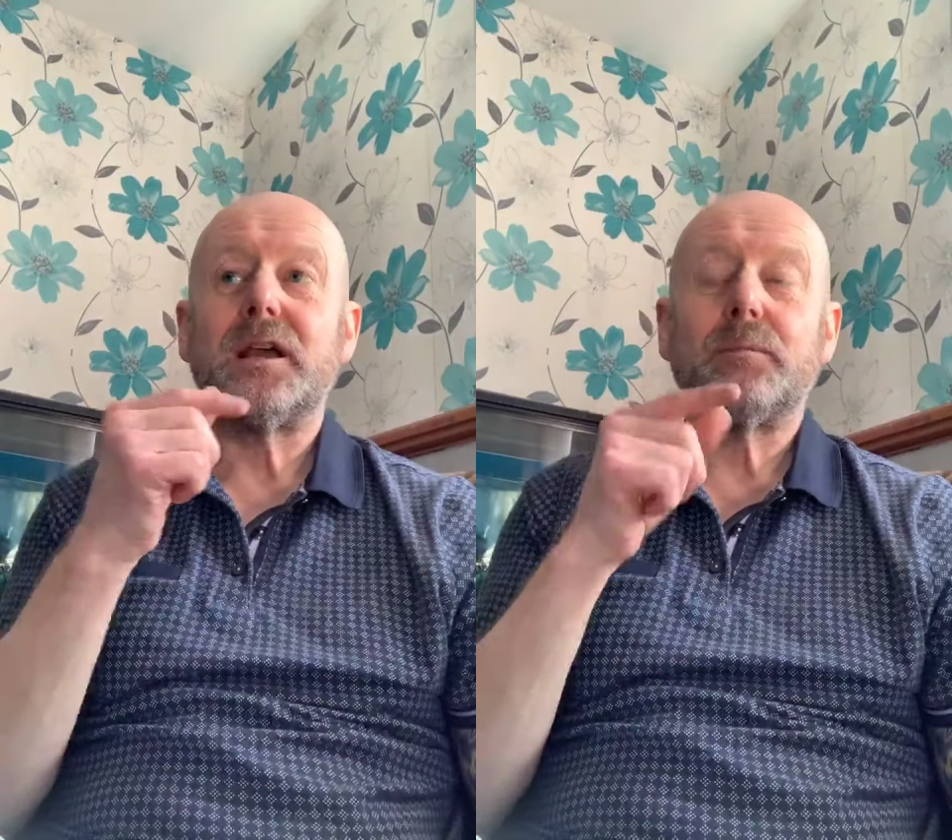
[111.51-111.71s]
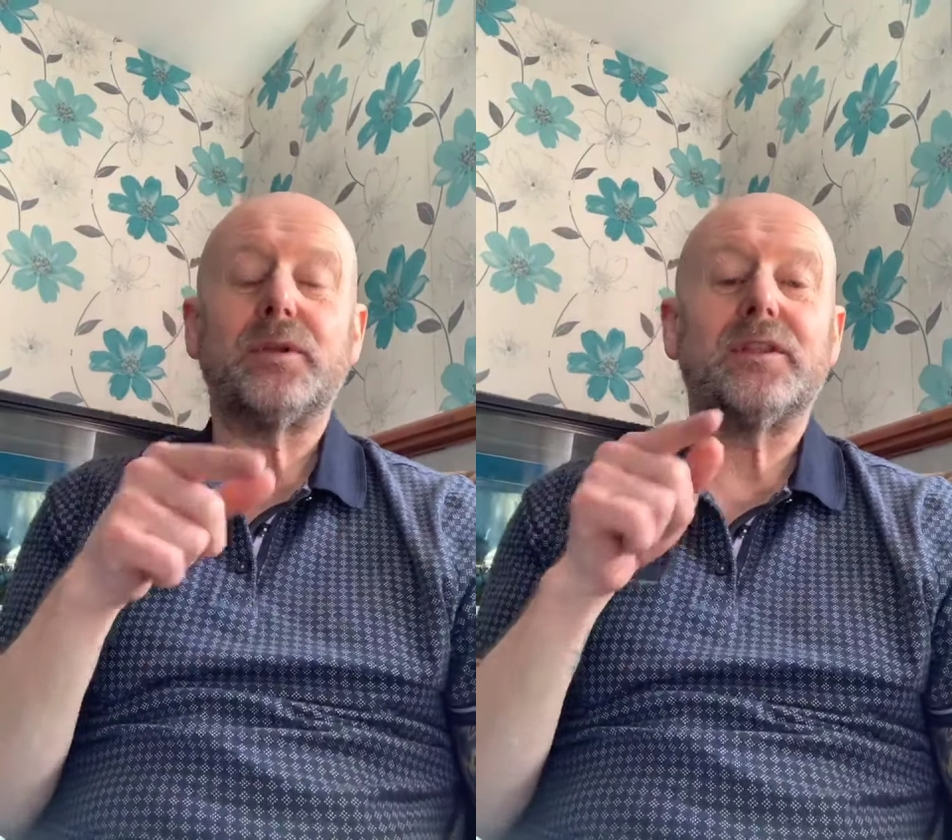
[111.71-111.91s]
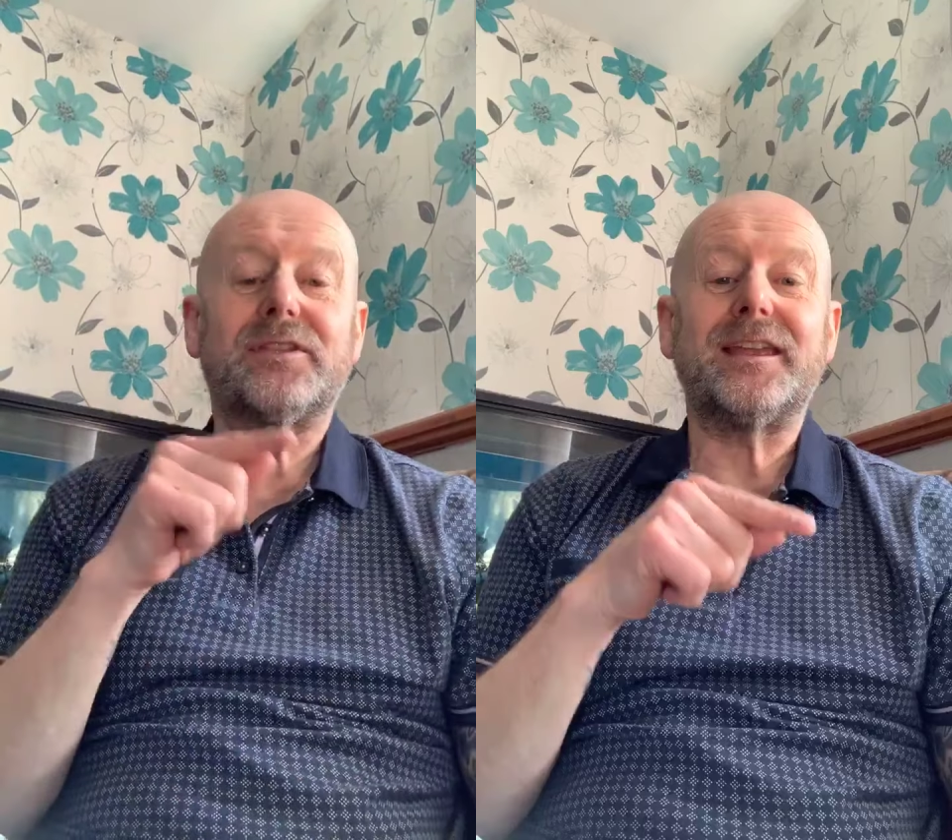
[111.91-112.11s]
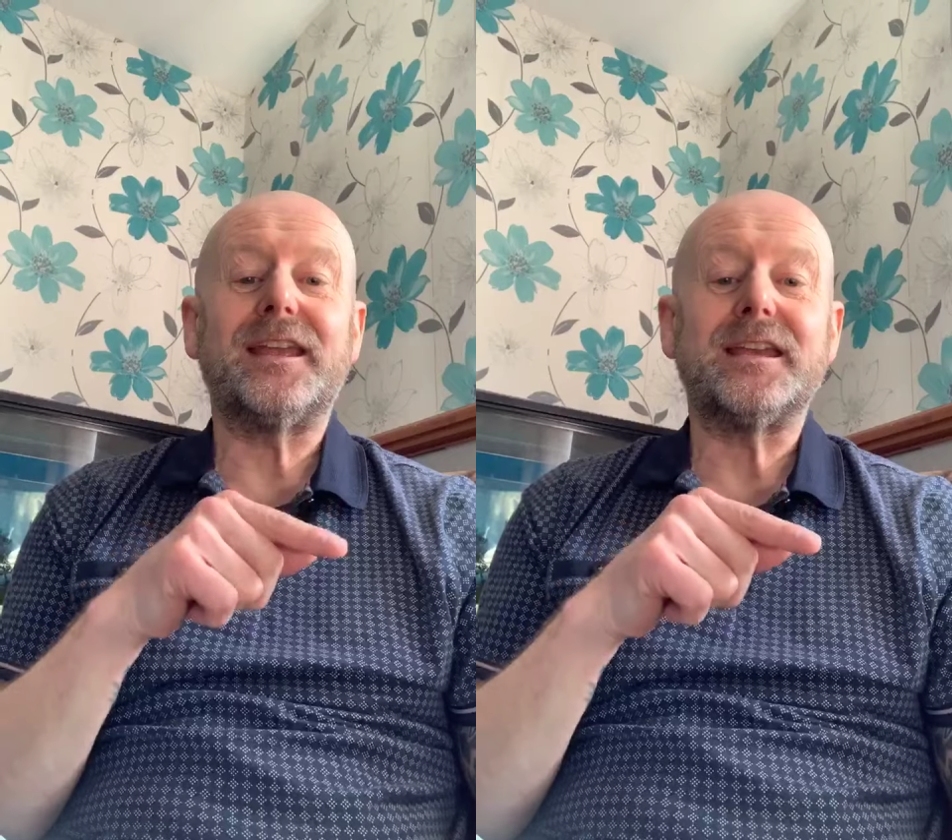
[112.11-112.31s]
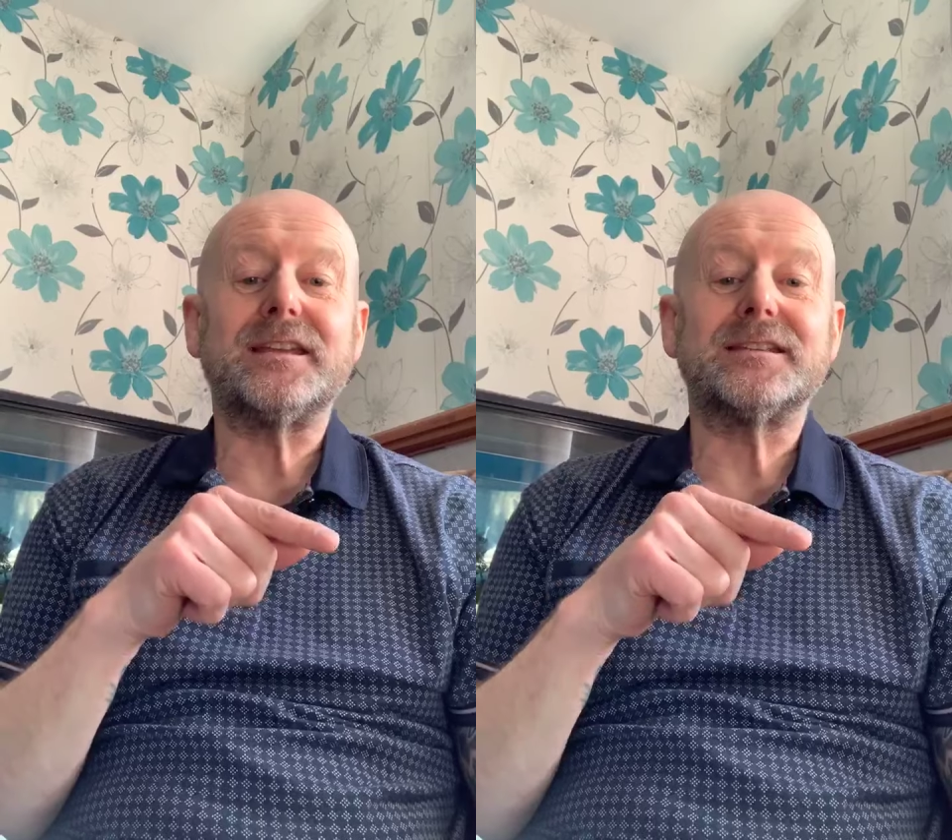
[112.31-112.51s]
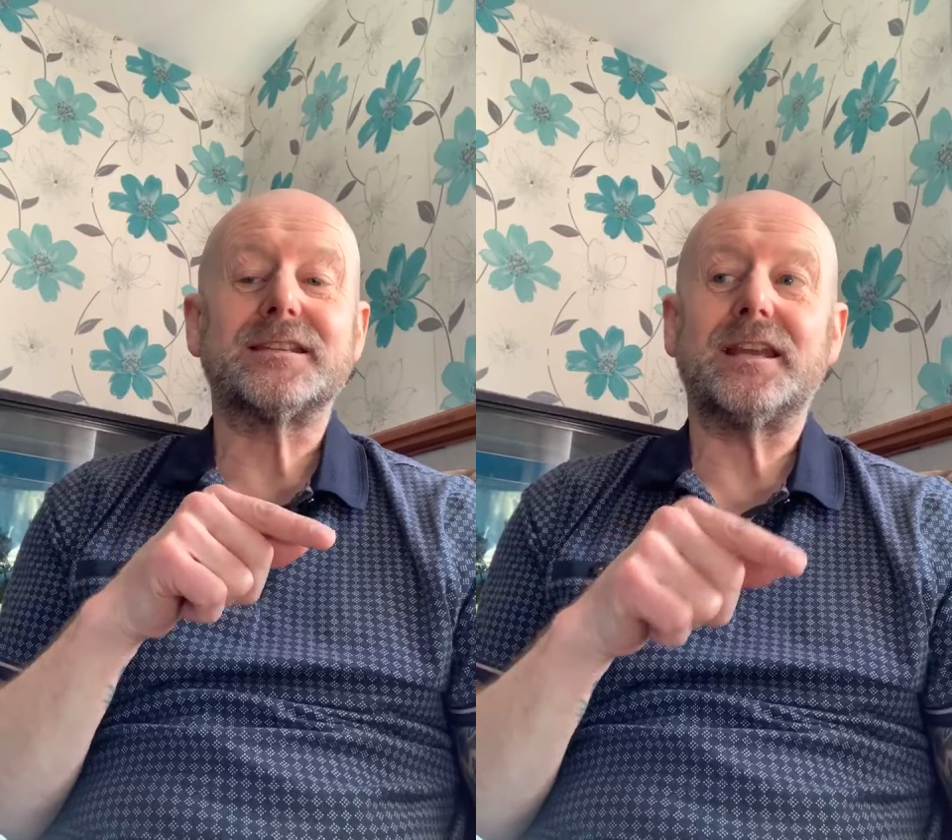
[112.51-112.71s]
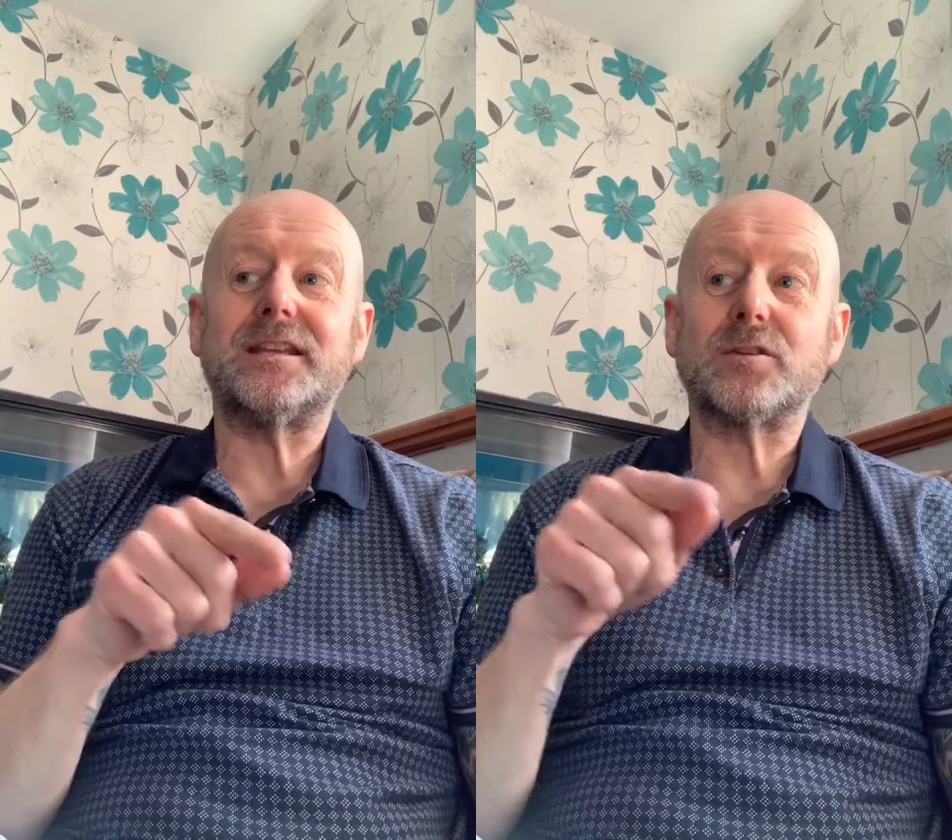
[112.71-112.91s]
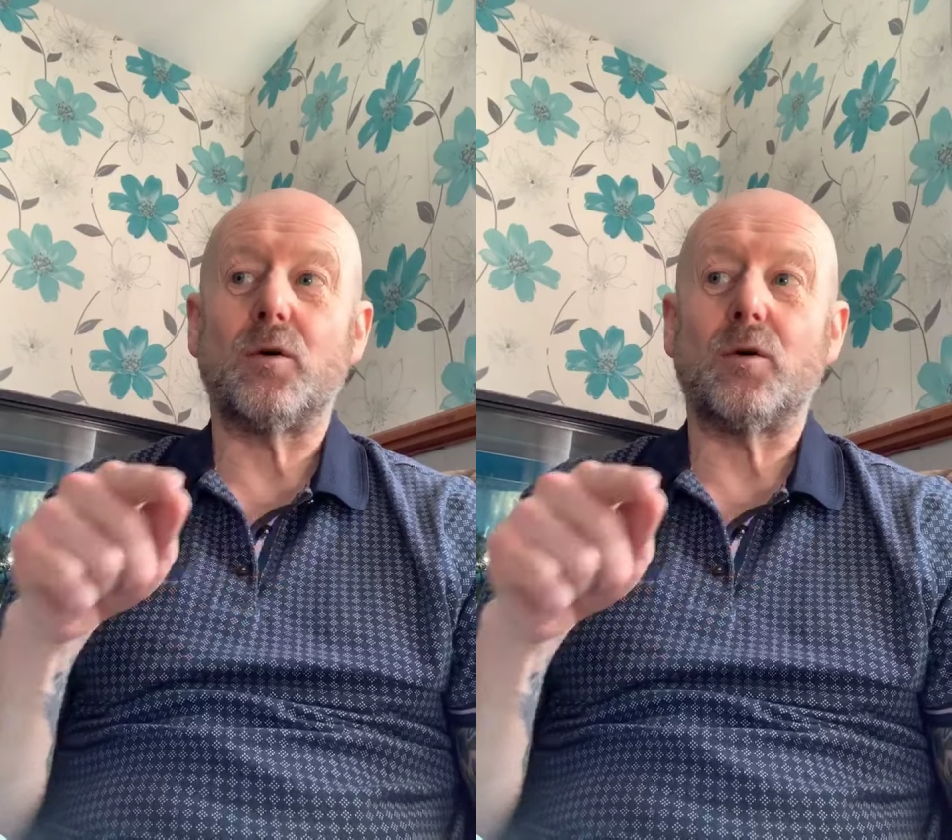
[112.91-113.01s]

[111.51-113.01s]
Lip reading: But the thing is, it's